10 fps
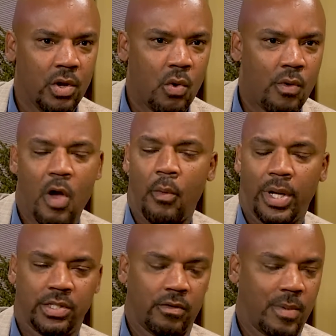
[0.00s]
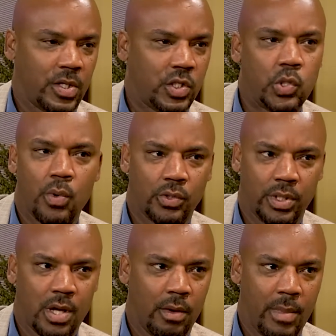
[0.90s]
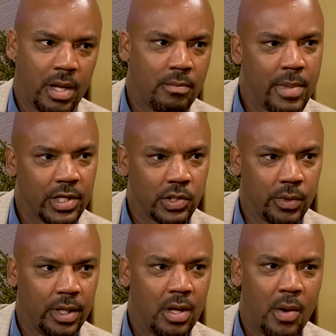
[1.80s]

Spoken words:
we already served about 200 young men in mentoring,